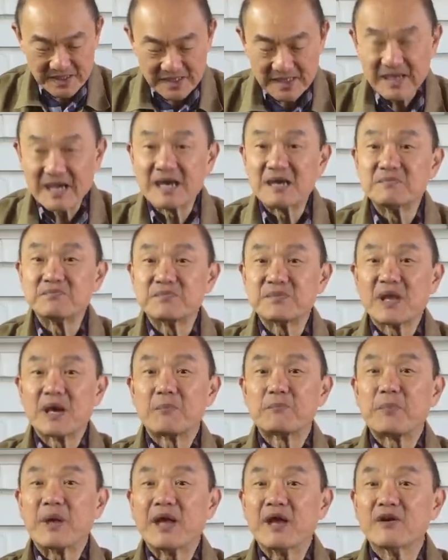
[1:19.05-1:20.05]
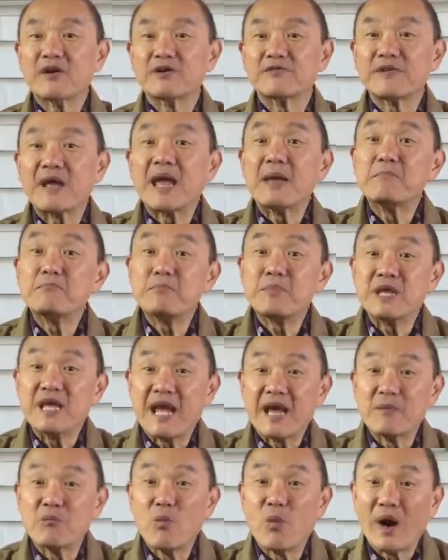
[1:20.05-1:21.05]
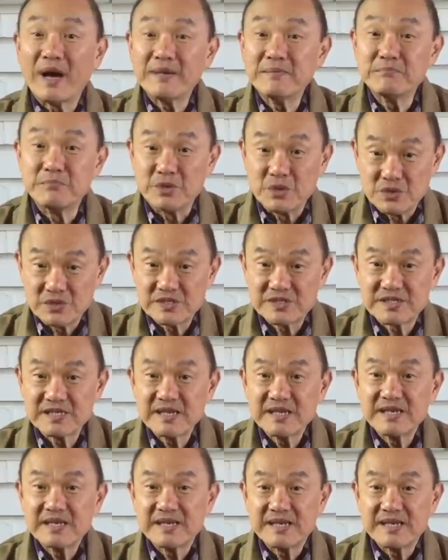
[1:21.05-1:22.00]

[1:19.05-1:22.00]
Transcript: a pair of MP M1 boots